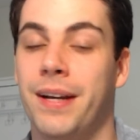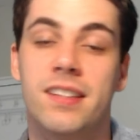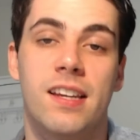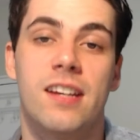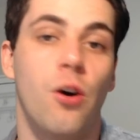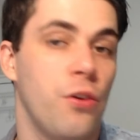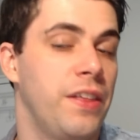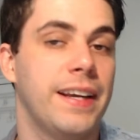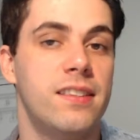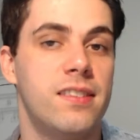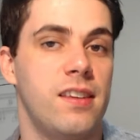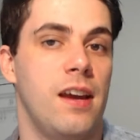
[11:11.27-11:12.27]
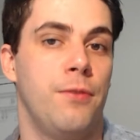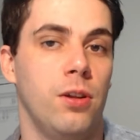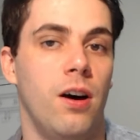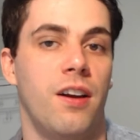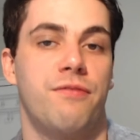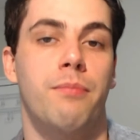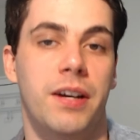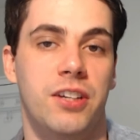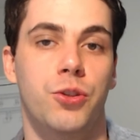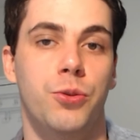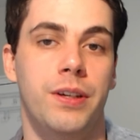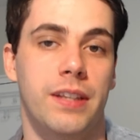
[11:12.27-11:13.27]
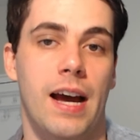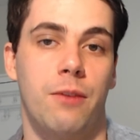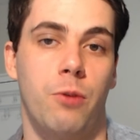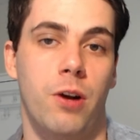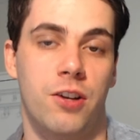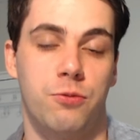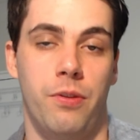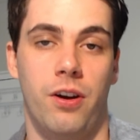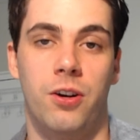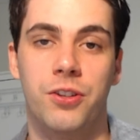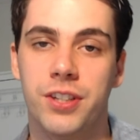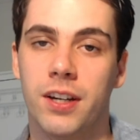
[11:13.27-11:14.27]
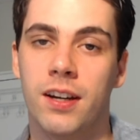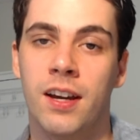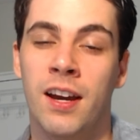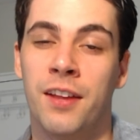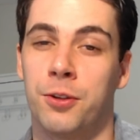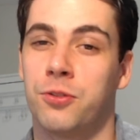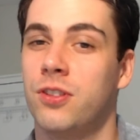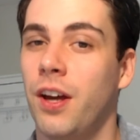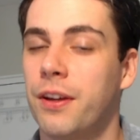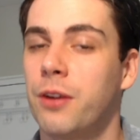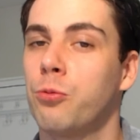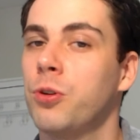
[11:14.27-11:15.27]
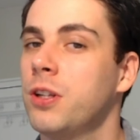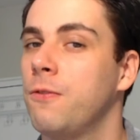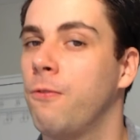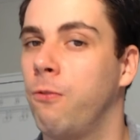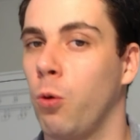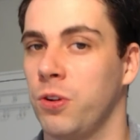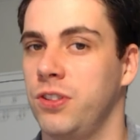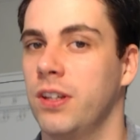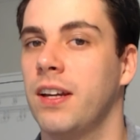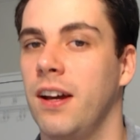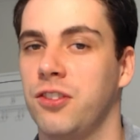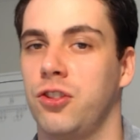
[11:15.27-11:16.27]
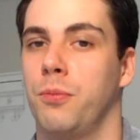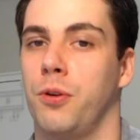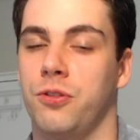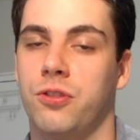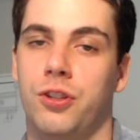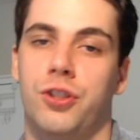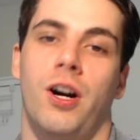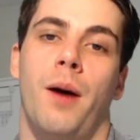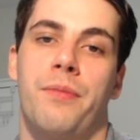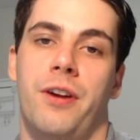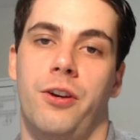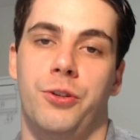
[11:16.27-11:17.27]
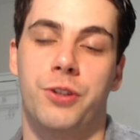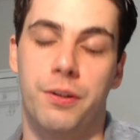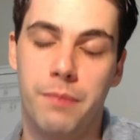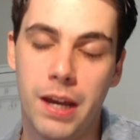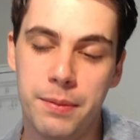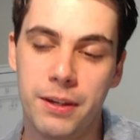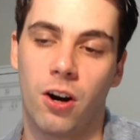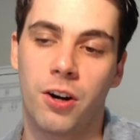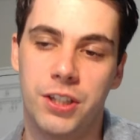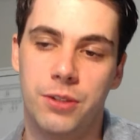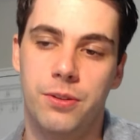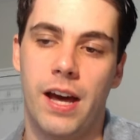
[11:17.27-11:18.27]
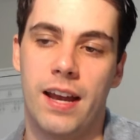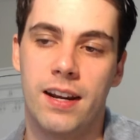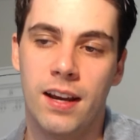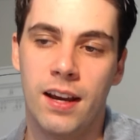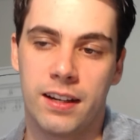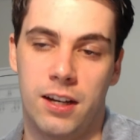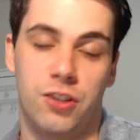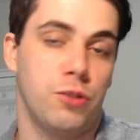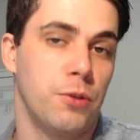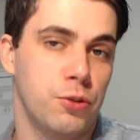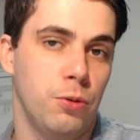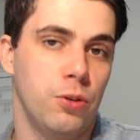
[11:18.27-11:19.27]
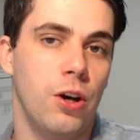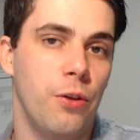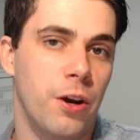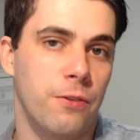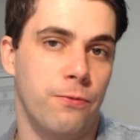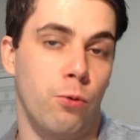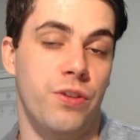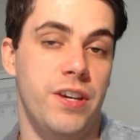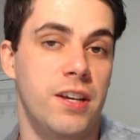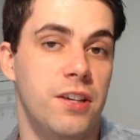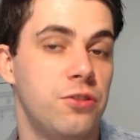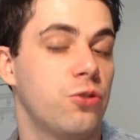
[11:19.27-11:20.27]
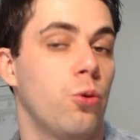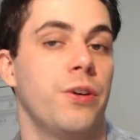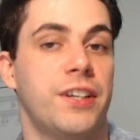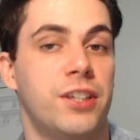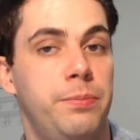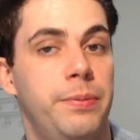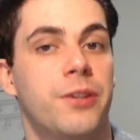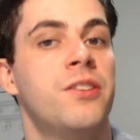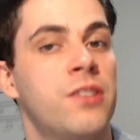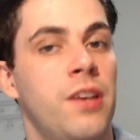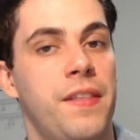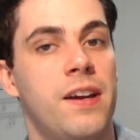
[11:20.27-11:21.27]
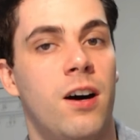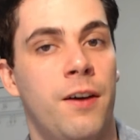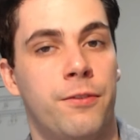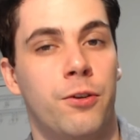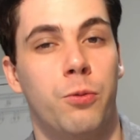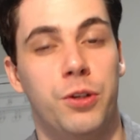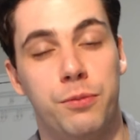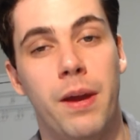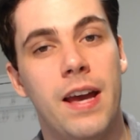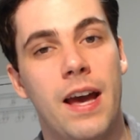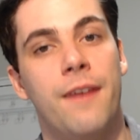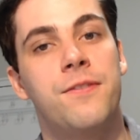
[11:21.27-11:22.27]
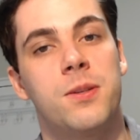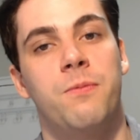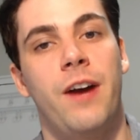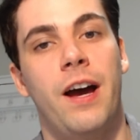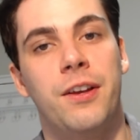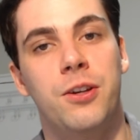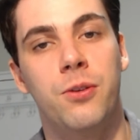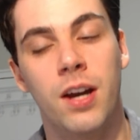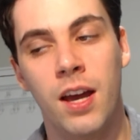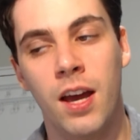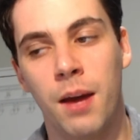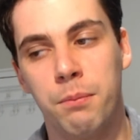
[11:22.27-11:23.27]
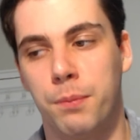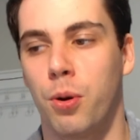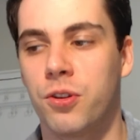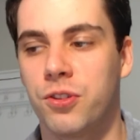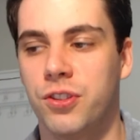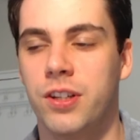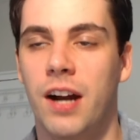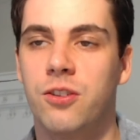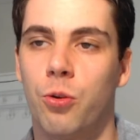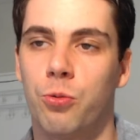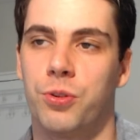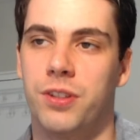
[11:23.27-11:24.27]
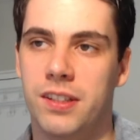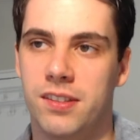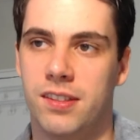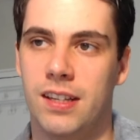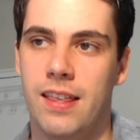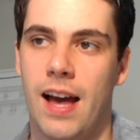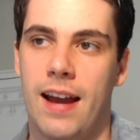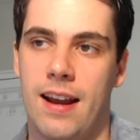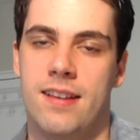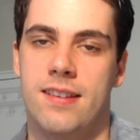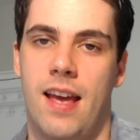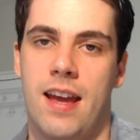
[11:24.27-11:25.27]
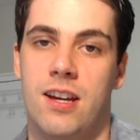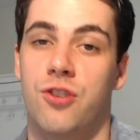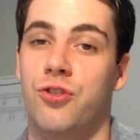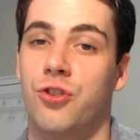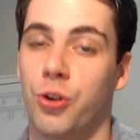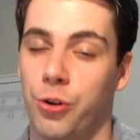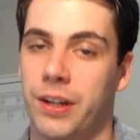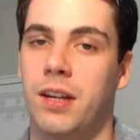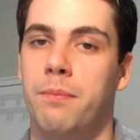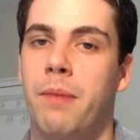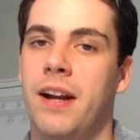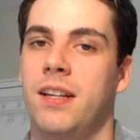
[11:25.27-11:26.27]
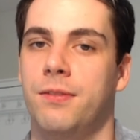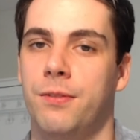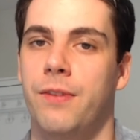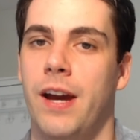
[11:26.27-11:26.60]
because they know that they can save a lot of money doing that. Whereas with Ulta, there's nothing really forcing customers to shop there. You could maybe argue that customers will go there for the in-store experience that they offer, which may have some value, but personally, I don't really see that as a enduring competitive